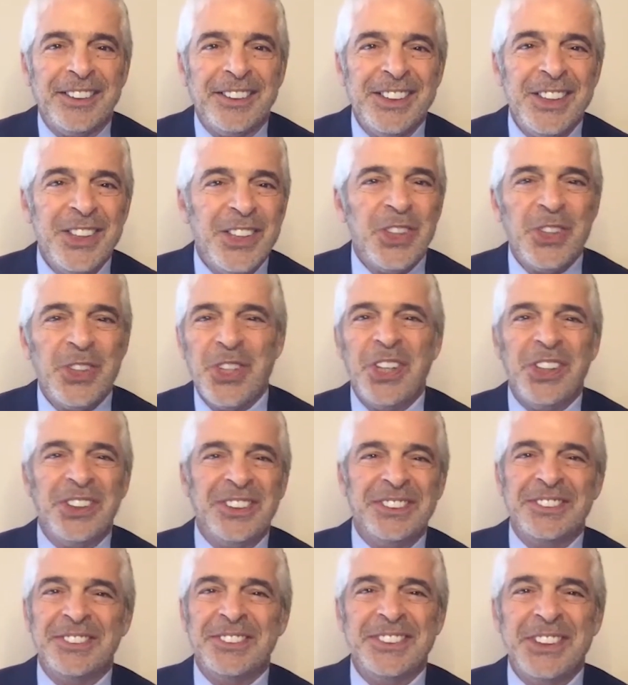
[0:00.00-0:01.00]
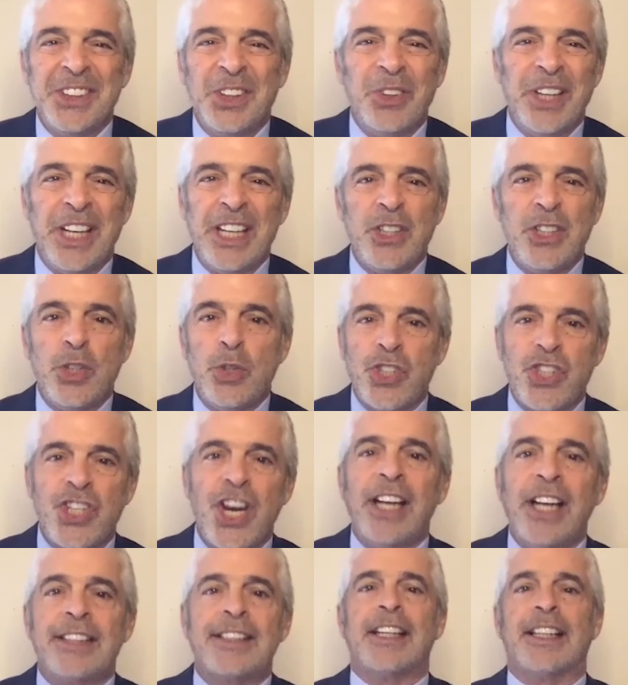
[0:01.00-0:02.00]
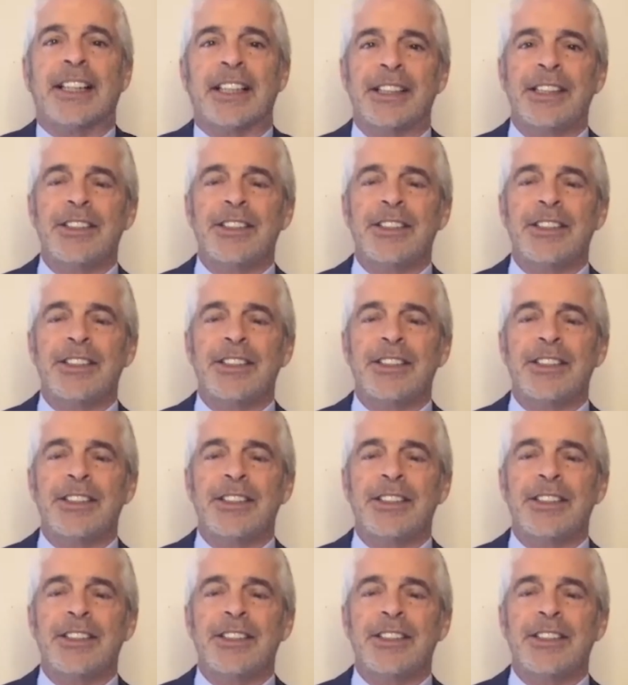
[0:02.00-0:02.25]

you don't know, you know, and you shotgun.